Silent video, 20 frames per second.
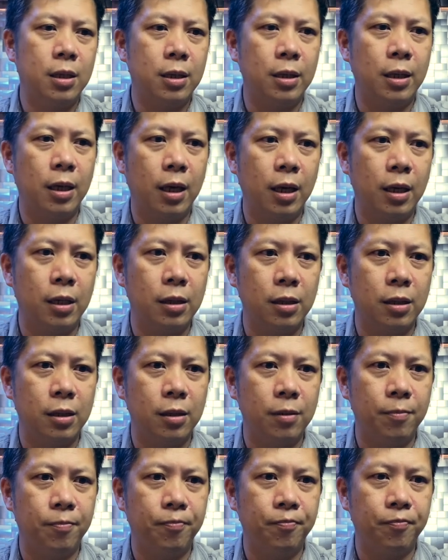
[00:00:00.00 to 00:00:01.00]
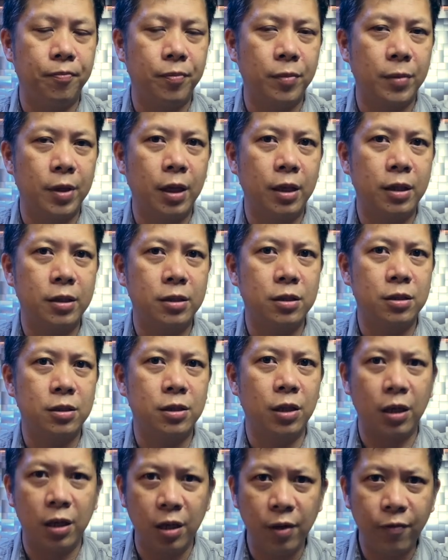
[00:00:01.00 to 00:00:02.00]
that um, that is
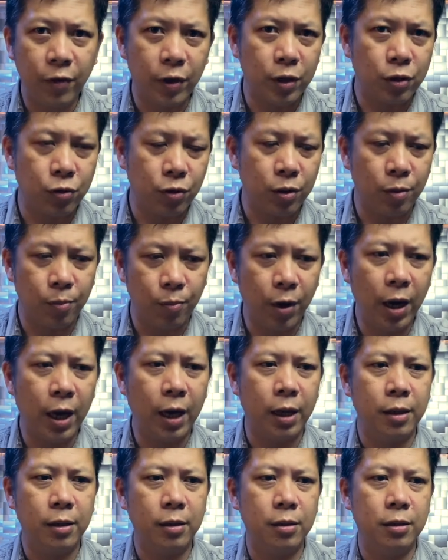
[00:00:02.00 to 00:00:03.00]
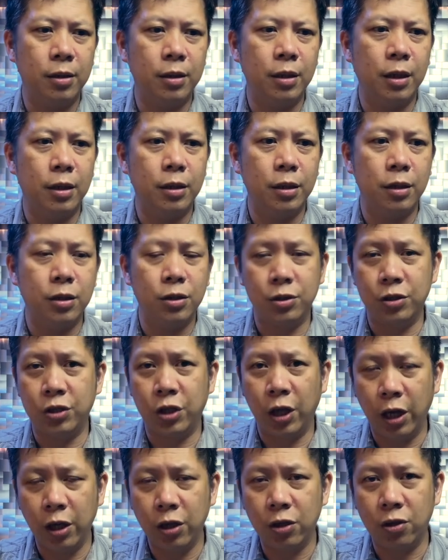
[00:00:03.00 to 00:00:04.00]
significant to the brand, the, the
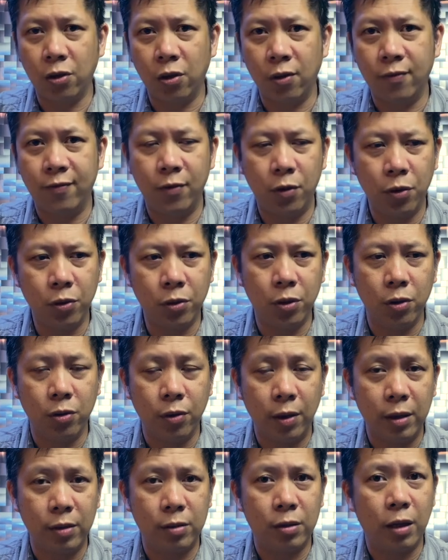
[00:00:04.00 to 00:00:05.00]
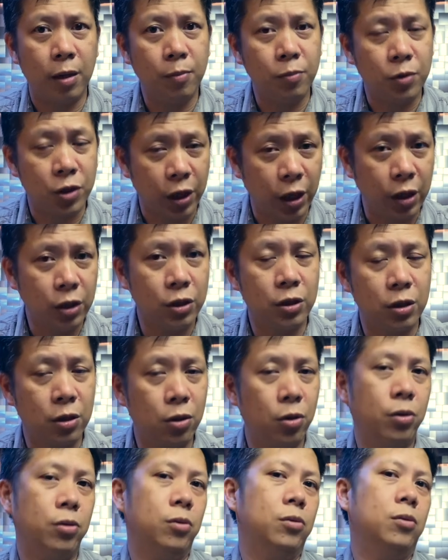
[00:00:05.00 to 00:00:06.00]
change of logo. They've changed their
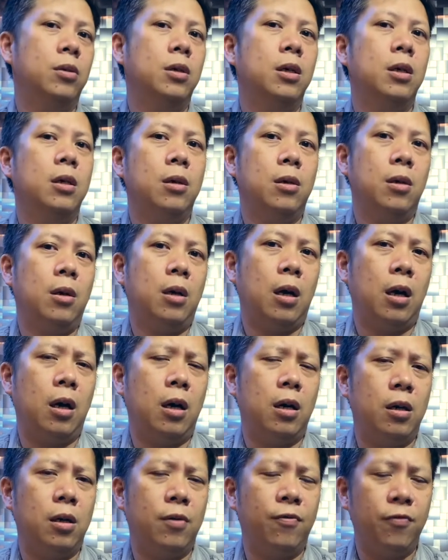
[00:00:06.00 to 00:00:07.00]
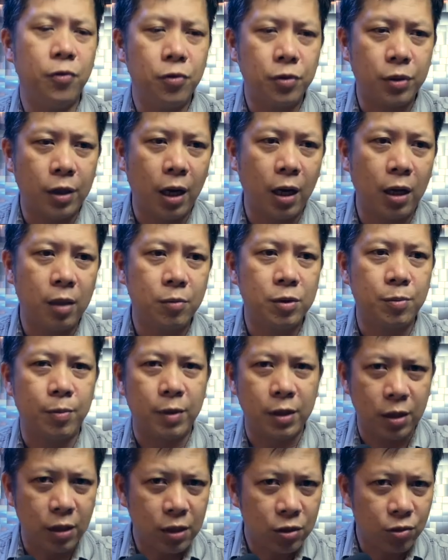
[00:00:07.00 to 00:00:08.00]
logo uh, a few times,
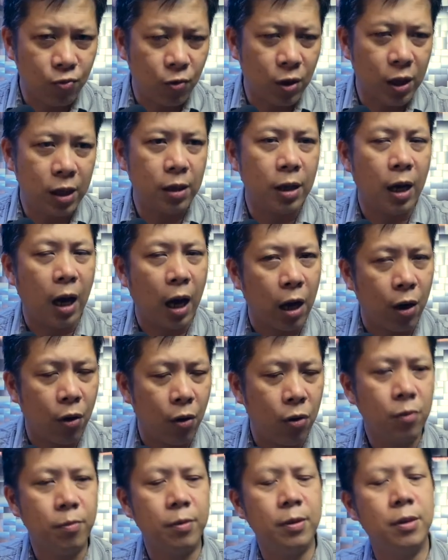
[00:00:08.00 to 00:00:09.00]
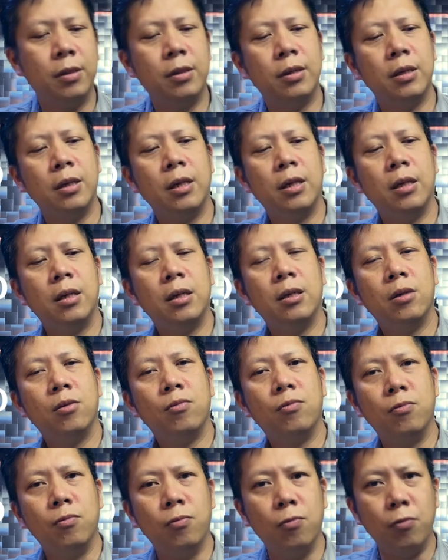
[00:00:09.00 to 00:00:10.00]
but this one I hope
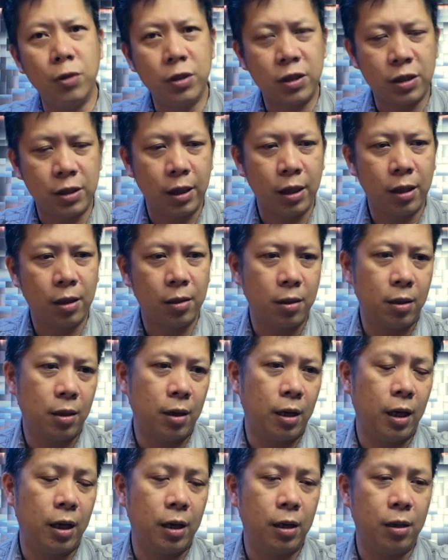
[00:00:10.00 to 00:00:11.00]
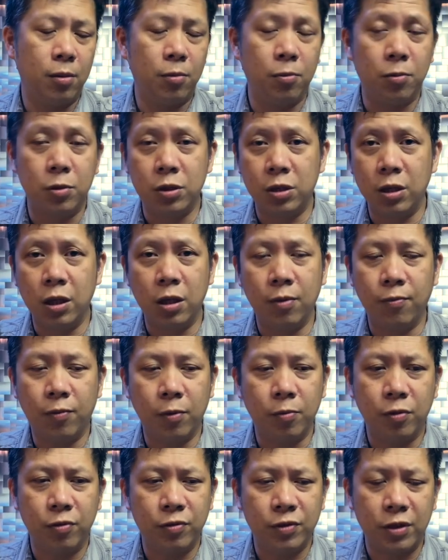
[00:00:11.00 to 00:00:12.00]
would stick, and seeing from
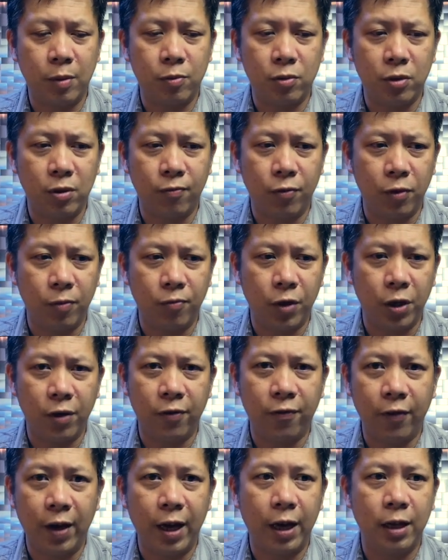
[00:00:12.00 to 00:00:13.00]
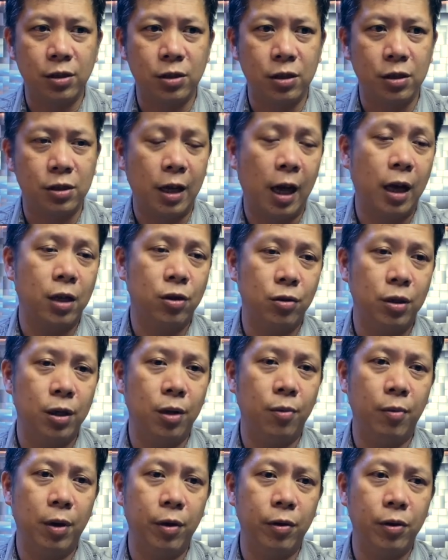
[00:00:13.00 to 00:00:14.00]
the reception from their fans, it's actually a
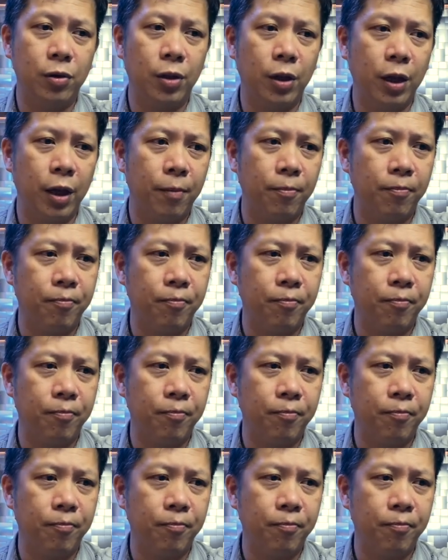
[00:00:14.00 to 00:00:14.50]
very good thing.